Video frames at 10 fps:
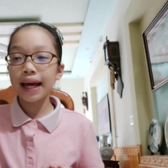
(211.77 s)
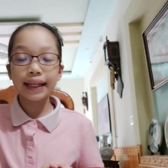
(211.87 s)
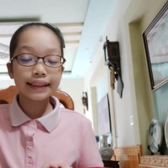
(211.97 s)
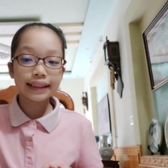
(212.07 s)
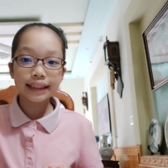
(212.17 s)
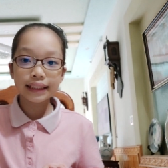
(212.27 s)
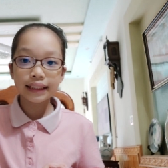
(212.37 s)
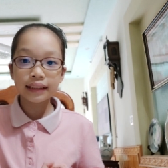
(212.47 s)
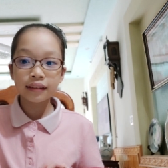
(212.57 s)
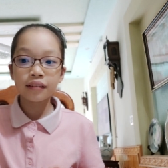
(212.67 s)

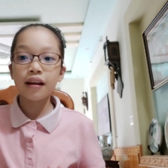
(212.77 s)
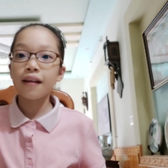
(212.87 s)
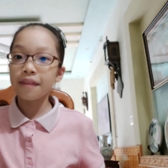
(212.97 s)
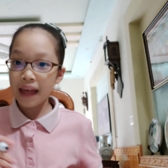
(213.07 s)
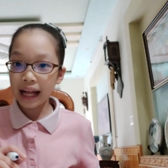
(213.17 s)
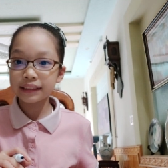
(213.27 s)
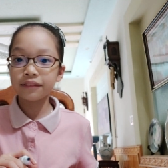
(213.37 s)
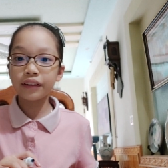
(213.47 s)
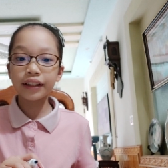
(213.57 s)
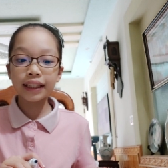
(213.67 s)
18, that's
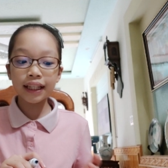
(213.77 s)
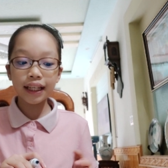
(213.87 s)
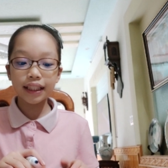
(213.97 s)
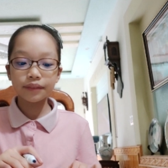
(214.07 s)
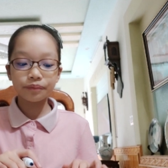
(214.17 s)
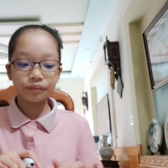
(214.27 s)
very good.